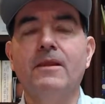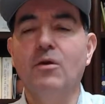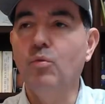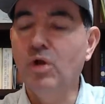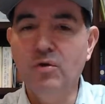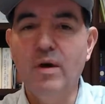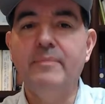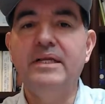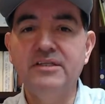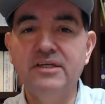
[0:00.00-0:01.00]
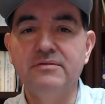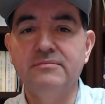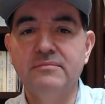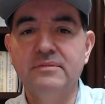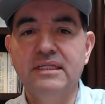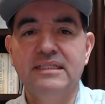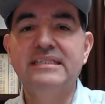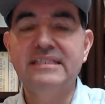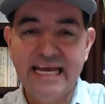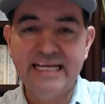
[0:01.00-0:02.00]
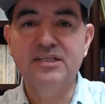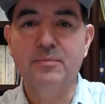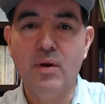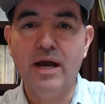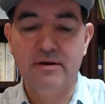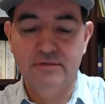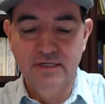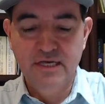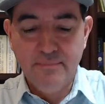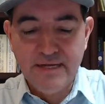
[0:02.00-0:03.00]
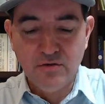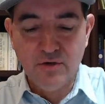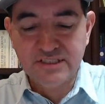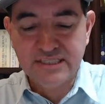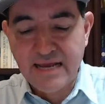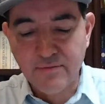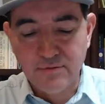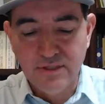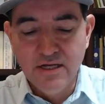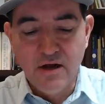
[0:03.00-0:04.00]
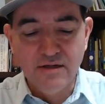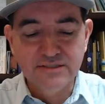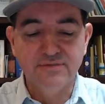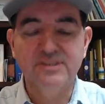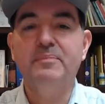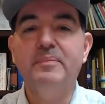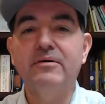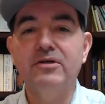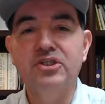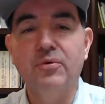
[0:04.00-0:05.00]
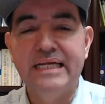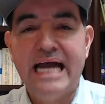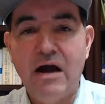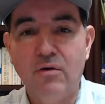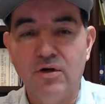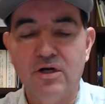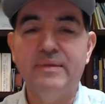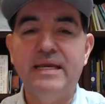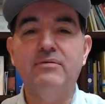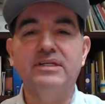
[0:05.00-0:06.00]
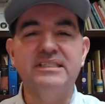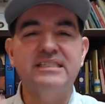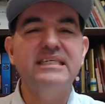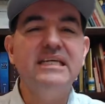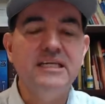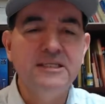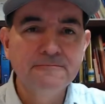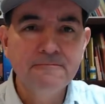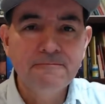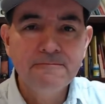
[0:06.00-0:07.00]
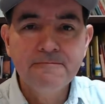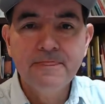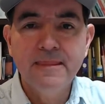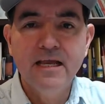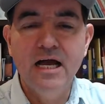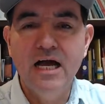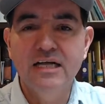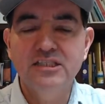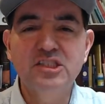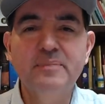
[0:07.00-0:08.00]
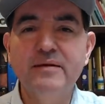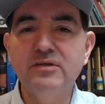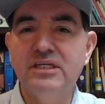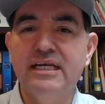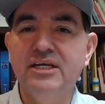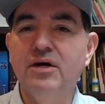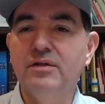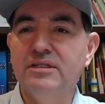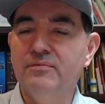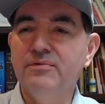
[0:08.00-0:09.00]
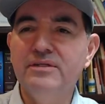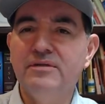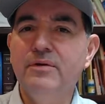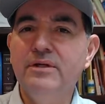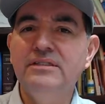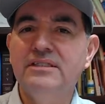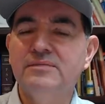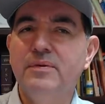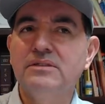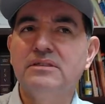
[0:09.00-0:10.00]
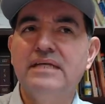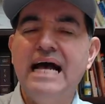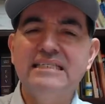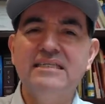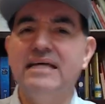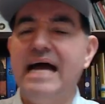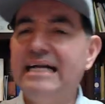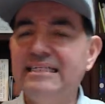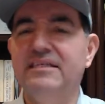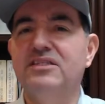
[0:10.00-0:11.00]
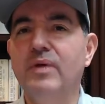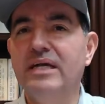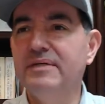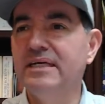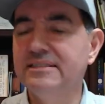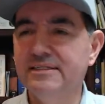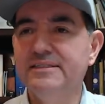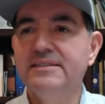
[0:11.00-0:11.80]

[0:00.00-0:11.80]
what do you want me to do?" Let's take it to prayer. Men who are stable. Also spiritual in outlook. Be able to see spiritually. You know, the reason this person's acting this way is because